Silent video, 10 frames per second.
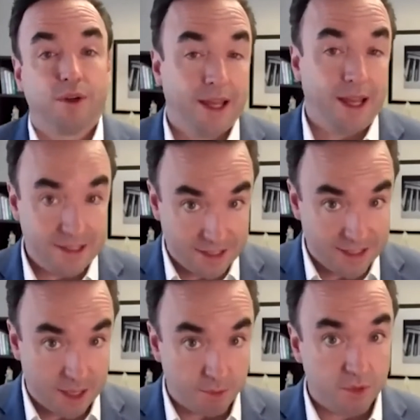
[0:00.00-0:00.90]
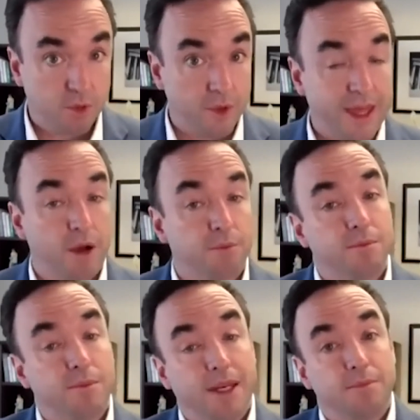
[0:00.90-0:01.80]
as exempt, without
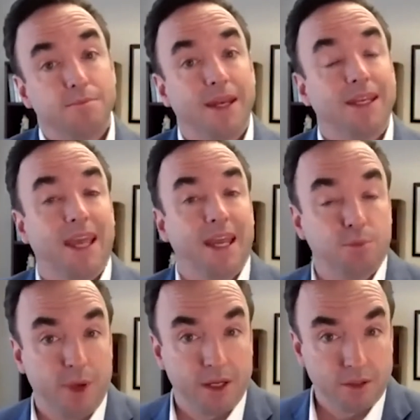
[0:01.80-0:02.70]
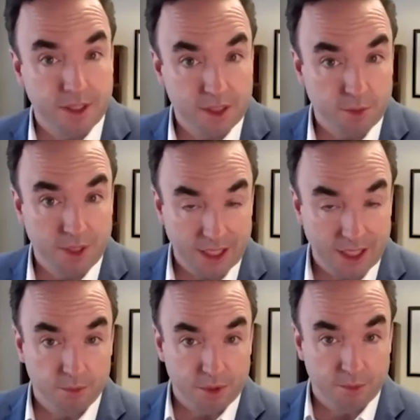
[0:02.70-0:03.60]
any Medicaid penalties being
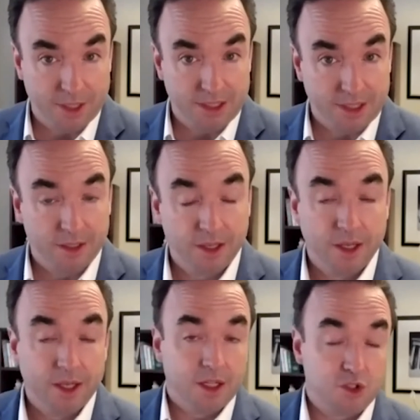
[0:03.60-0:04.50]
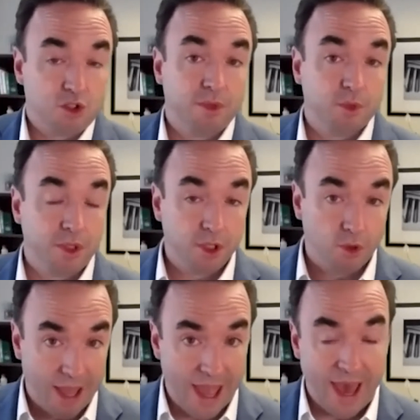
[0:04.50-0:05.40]
implemented. Assuming we
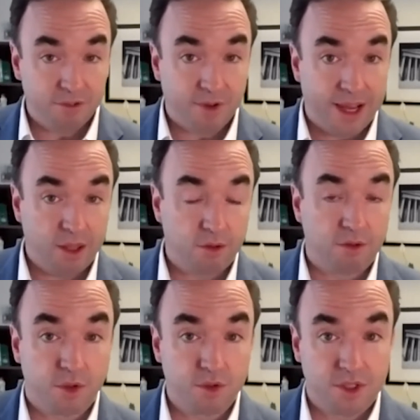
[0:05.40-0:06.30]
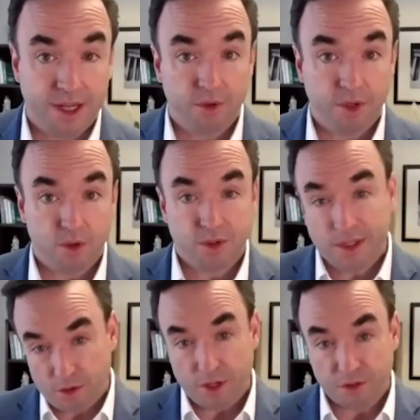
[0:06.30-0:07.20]
don't have either of those scenarios, and
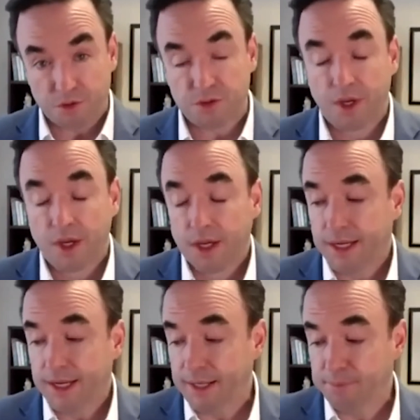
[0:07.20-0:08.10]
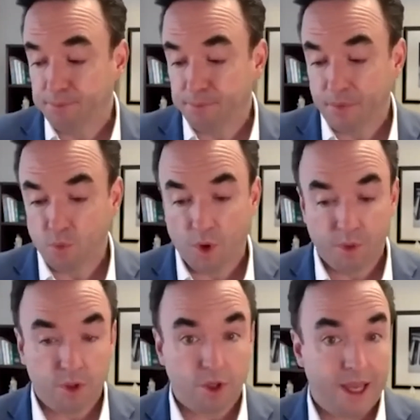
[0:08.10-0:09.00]
there's others, what
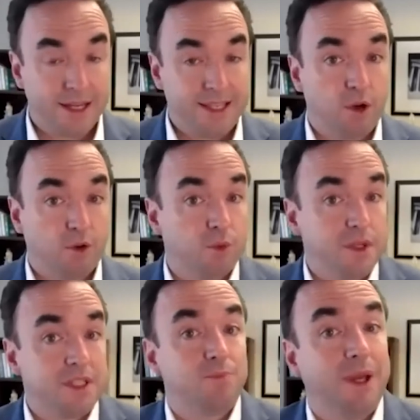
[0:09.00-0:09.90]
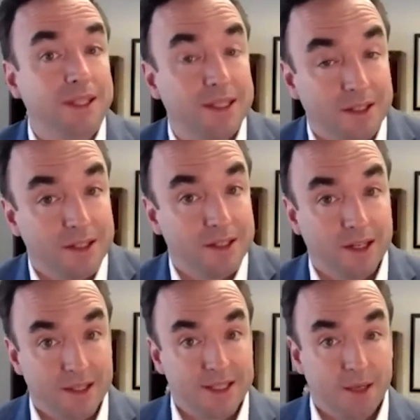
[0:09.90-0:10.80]
we look at is how can we spend it in an
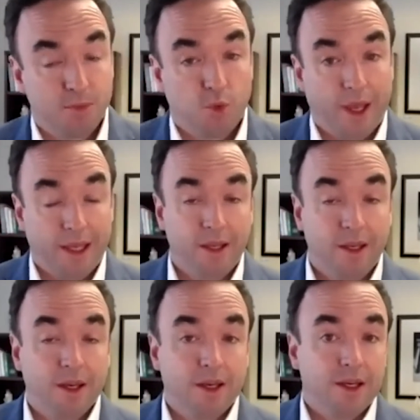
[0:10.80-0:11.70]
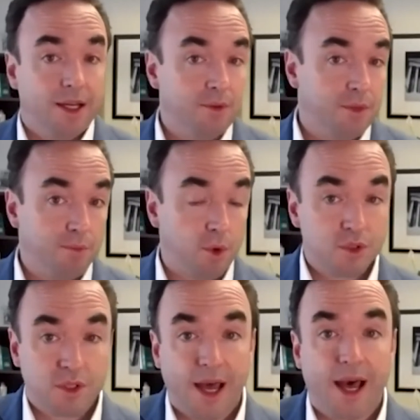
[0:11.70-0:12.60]
exempt way. The
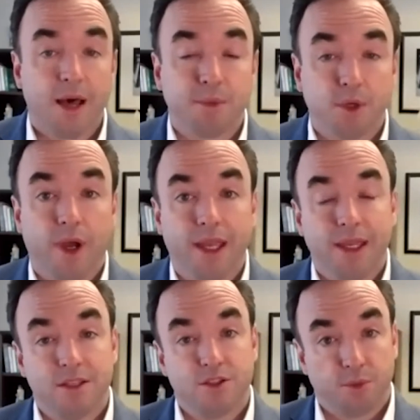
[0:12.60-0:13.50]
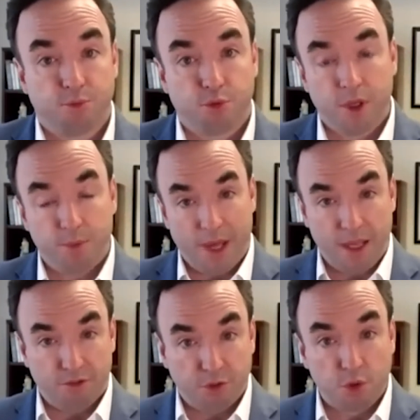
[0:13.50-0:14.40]
most common way is to
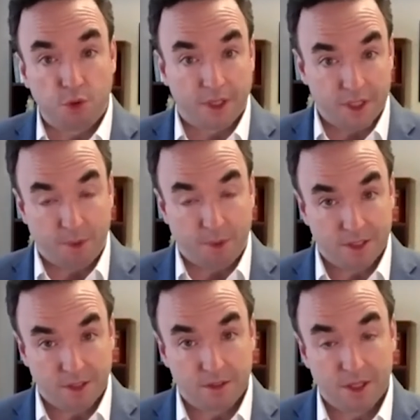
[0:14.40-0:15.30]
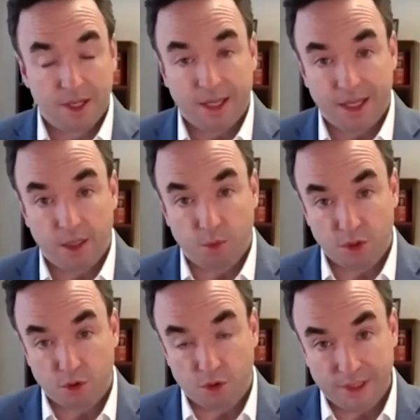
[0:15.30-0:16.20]
prepay funeral expenses in what's
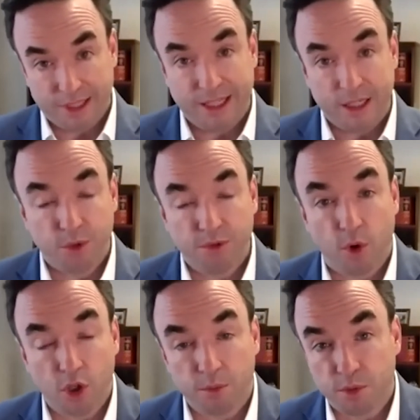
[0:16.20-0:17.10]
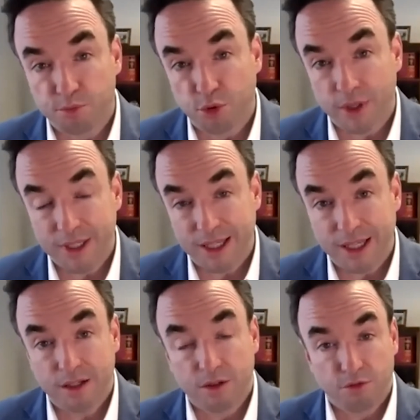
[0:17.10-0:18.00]
called an irrevocable
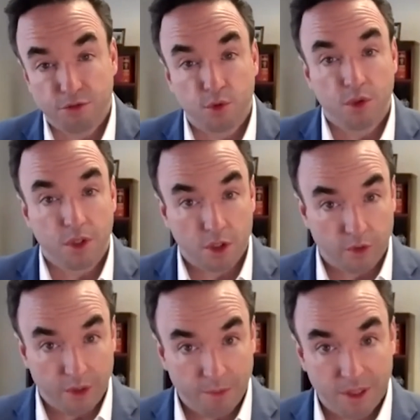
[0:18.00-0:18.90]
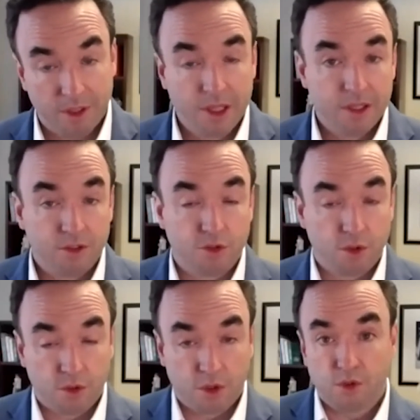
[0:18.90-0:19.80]
pre-need funeral agreement. So you
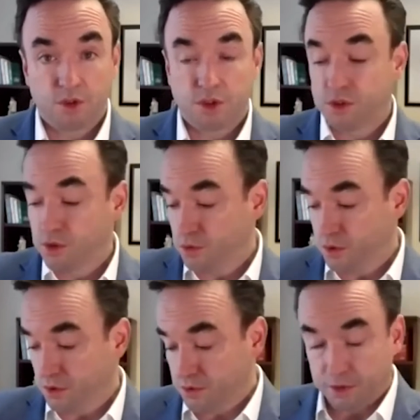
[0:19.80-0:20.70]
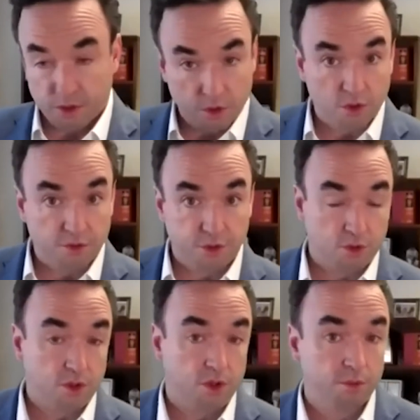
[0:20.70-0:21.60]
would to the local
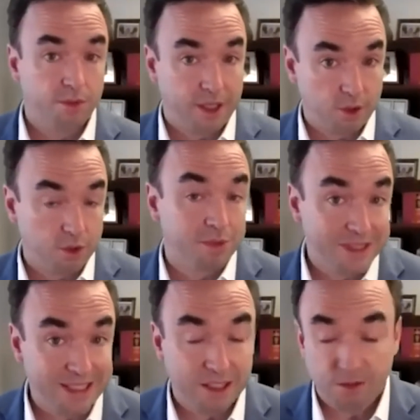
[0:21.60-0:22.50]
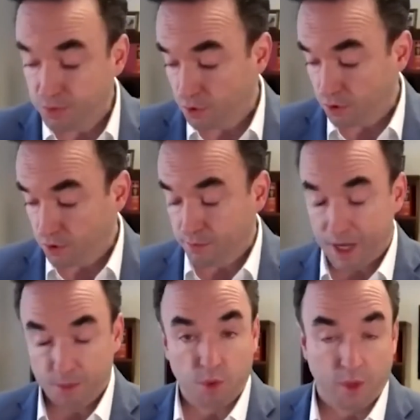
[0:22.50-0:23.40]
funeral home that you would believe your
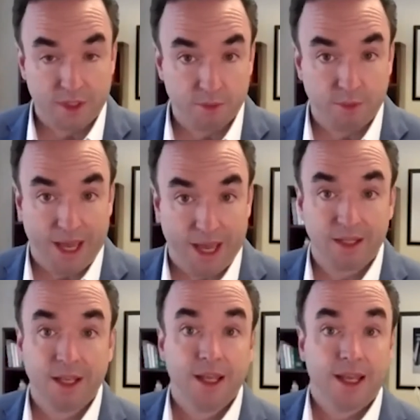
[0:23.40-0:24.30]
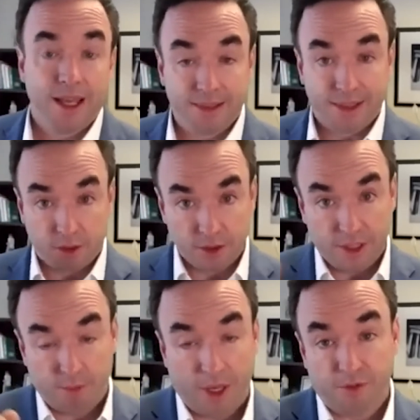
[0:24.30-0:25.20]
mom would want to be at and
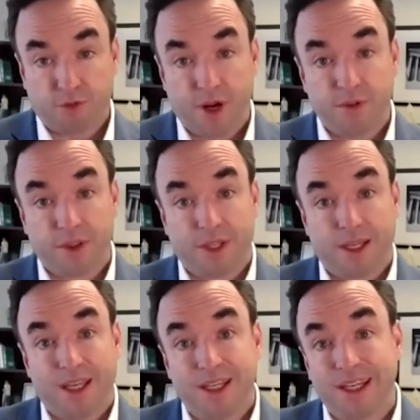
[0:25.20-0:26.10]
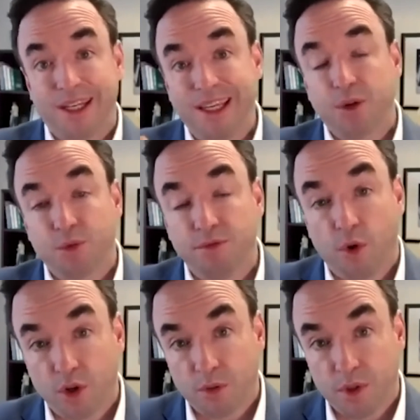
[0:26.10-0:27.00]
literally pay for everything in an
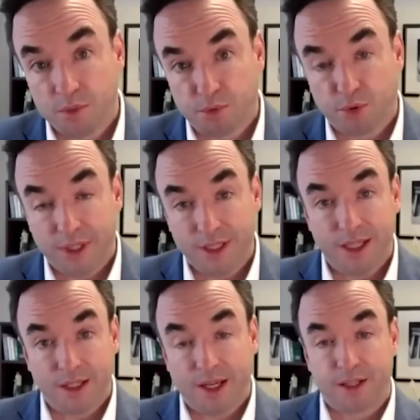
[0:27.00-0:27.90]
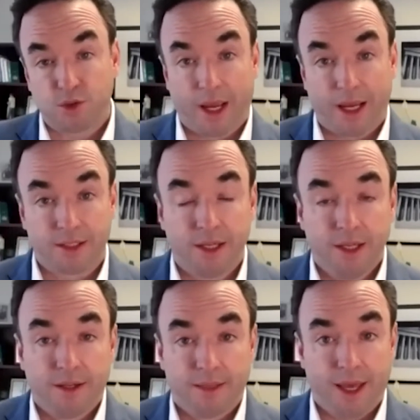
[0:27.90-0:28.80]
irrevocable pre-need contract.
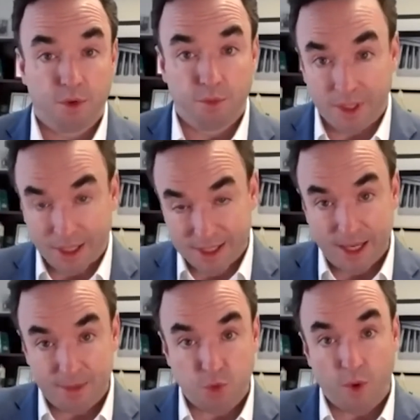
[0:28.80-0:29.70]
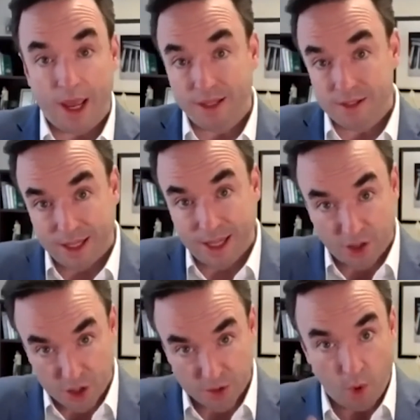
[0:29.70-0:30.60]
That would be an exempt way to get
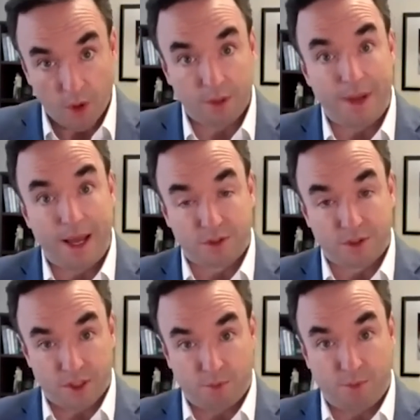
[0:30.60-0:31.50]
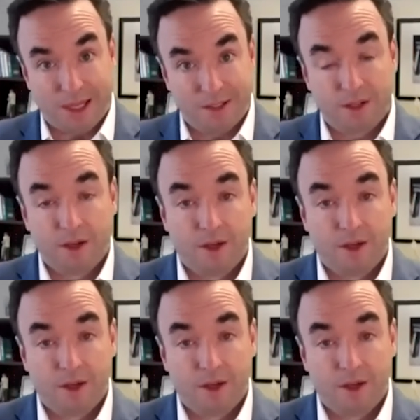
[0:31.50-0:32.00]
a small amount spent.